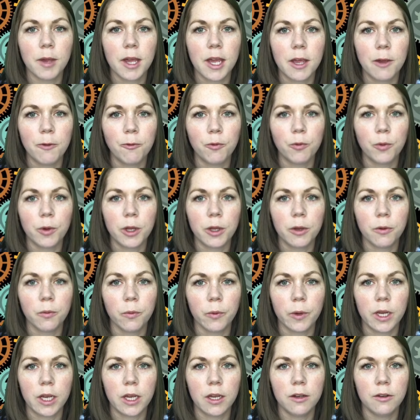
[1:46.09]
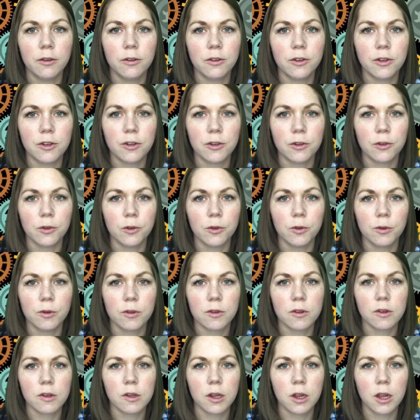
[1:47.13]
if we read too
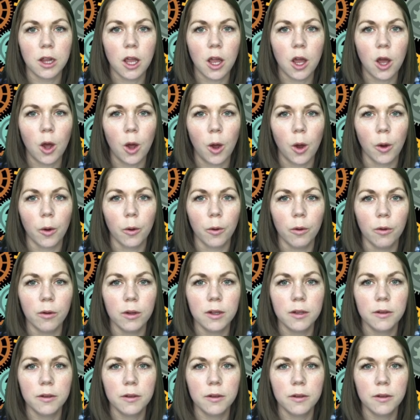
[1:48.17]
slow.